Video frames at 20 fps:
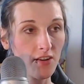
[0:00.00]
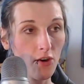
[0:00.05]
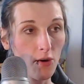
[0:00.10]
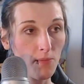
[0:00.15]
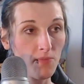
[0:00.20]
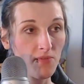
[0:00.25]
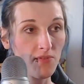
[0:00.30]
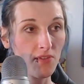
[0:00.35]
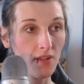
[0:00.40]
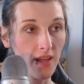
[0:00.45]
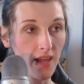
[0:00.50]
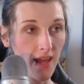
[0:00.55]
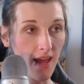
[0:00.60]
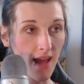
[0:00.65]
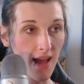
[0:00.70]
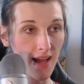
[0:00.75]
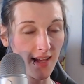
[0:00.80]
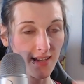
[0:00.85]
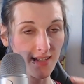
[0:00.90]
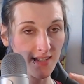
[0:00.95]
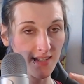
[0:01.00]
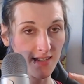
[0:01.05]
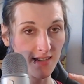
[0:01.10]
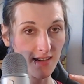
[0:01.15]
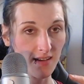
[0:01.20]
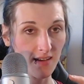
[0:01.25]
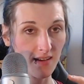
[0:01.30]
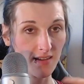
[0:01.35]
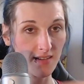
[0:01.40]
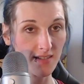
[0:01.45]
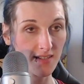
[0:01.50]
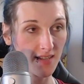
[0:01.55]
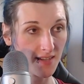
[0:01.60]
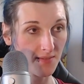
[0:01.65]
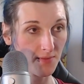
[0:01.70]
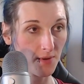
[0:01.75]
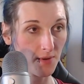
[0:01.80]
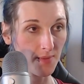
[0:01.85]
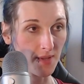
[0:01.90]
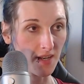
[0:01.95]
hopefully, as a
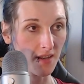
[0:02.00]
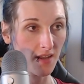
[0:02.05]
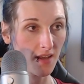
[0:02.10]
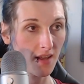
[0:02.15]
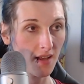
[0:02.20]
cis woman.